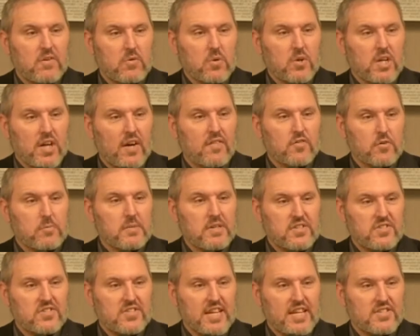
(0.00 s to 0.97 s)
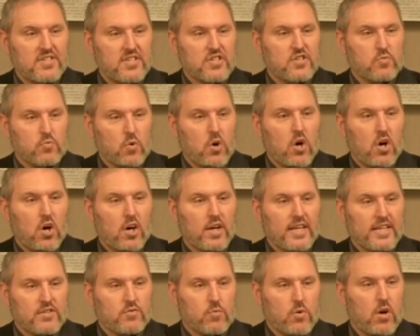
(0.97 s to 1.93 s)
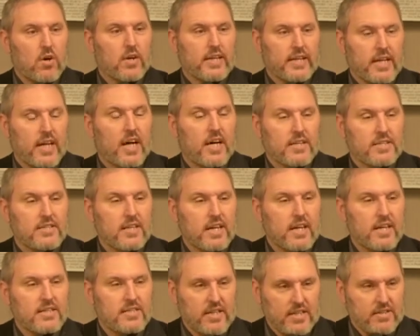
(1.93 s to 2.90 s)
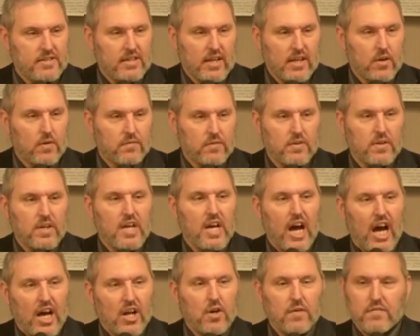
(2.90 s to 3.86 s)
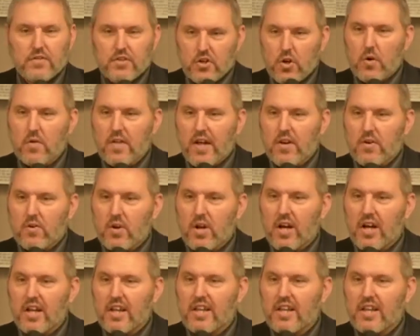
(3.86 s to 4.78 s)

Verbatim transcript: government says is wrong is wrong in God's eyes. I just I don't know if you I don't know if you know that or not.